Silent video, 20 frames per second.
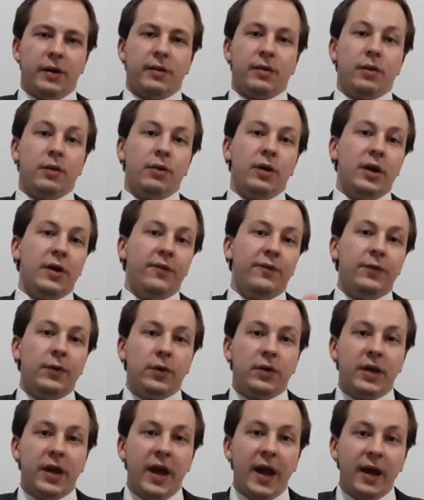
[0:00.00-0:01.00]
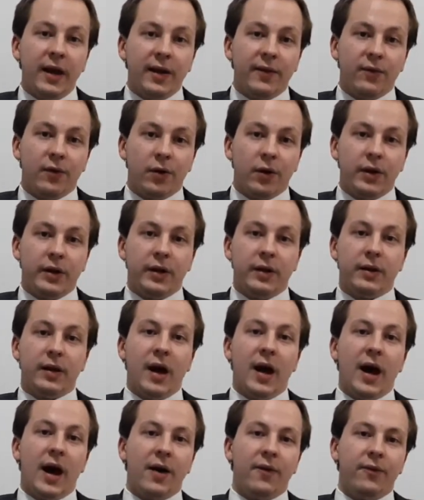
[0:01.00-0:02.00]
So if you can avoid it,
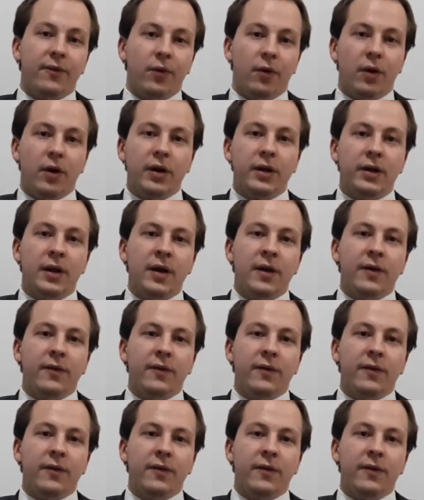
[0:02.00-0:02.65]
avoid